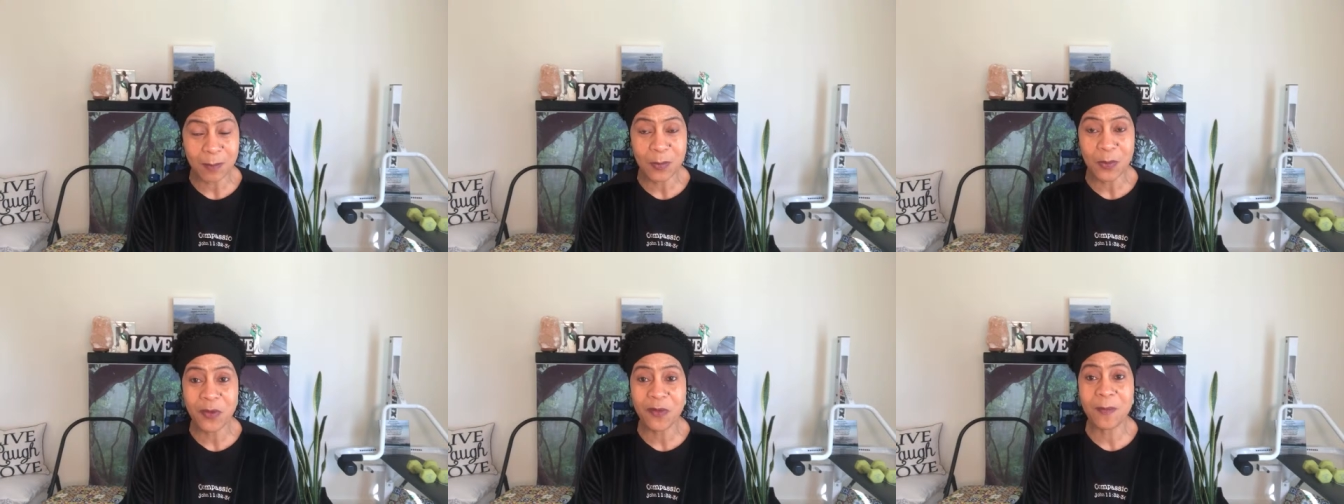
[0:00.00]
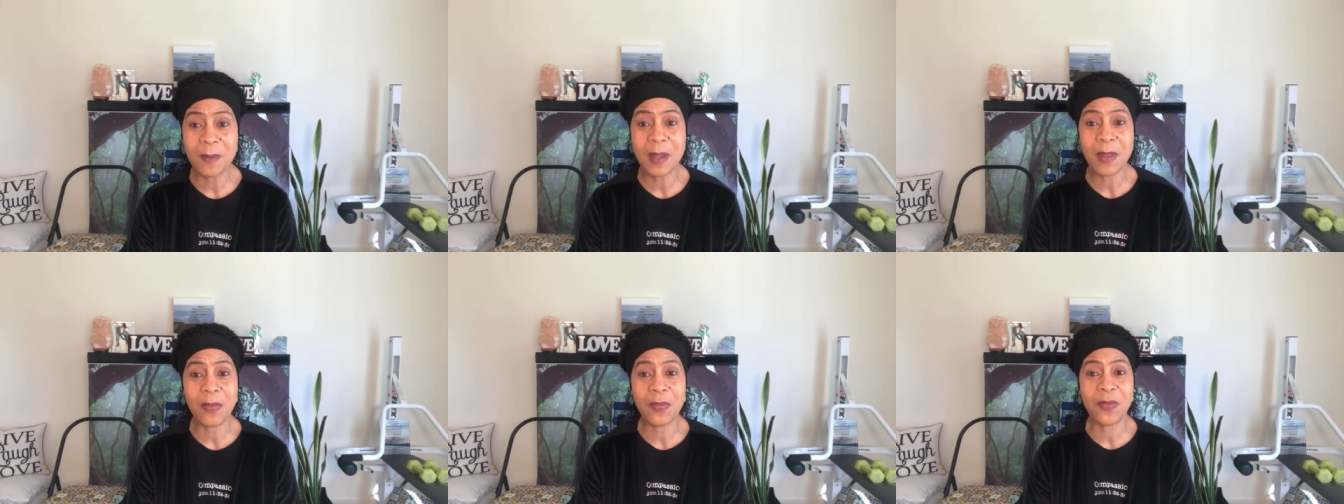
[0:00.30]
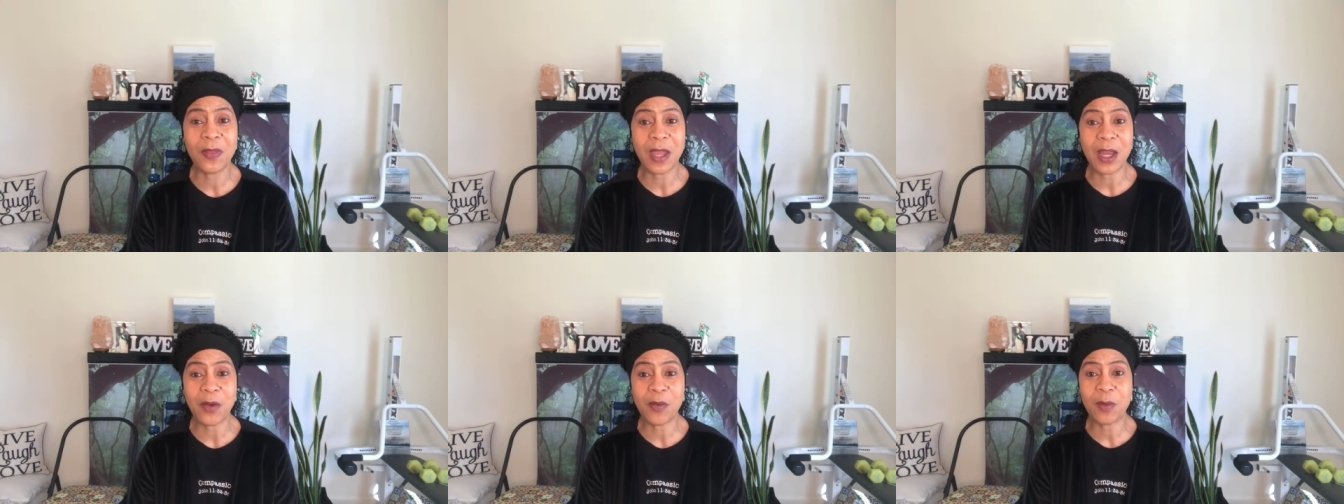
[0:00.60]
movement
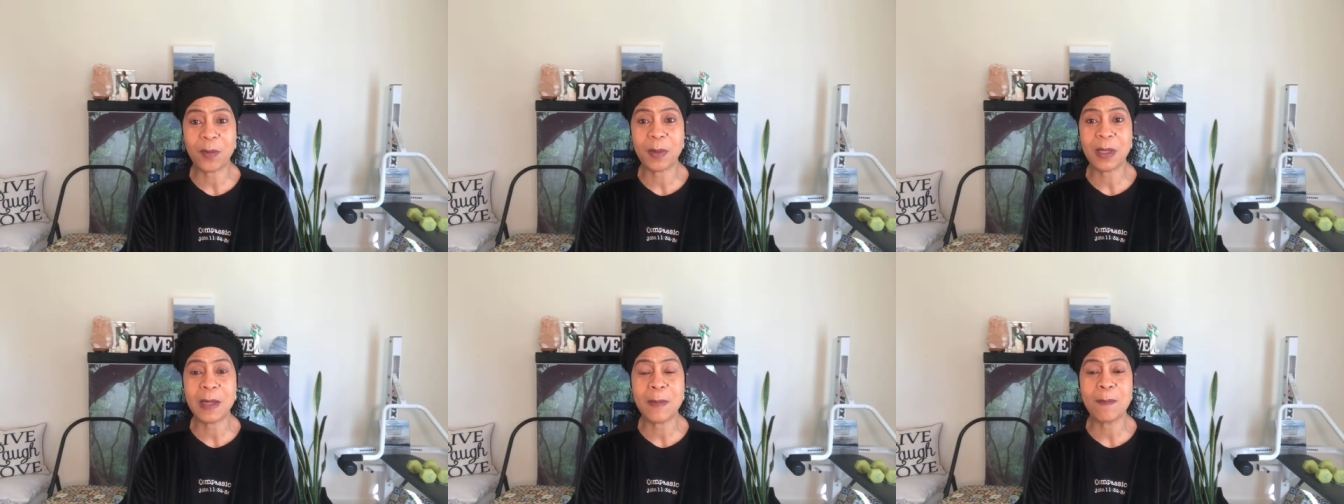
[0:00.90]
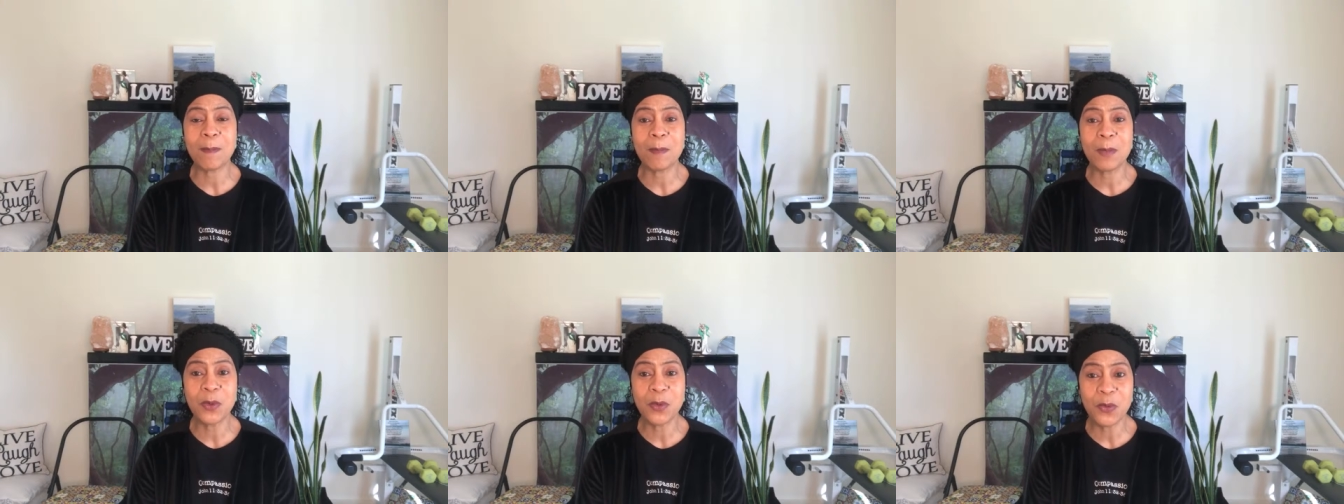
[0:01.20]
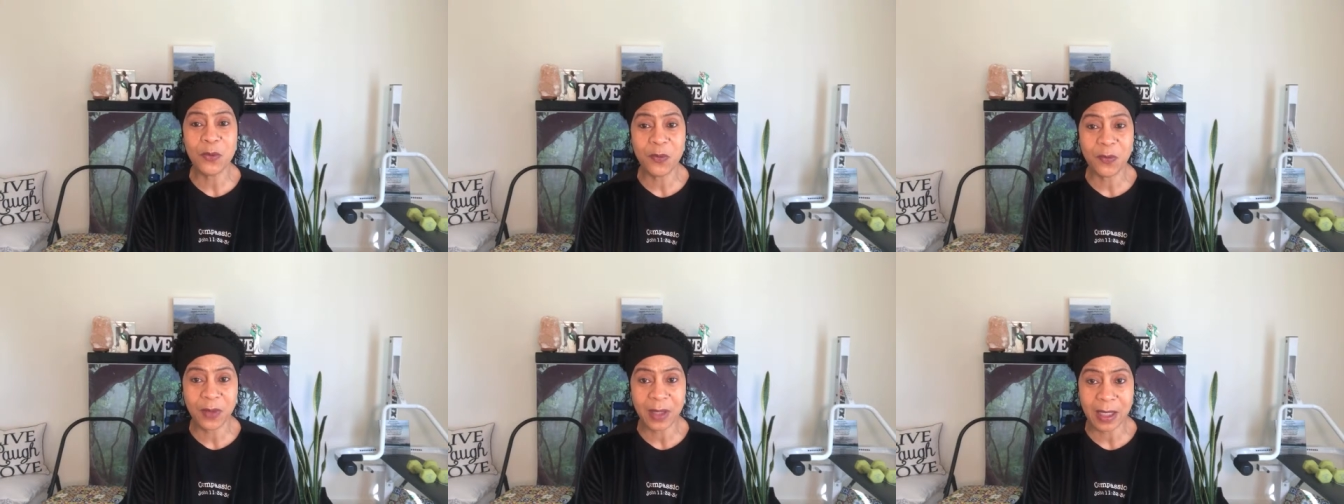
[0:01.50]
therapy,
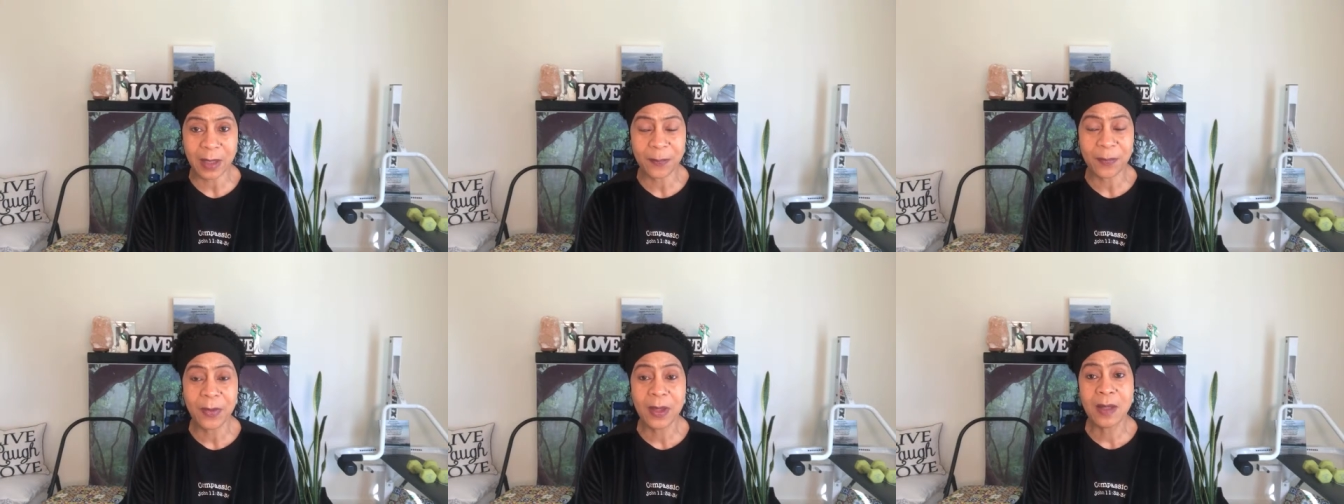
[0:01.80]
moving.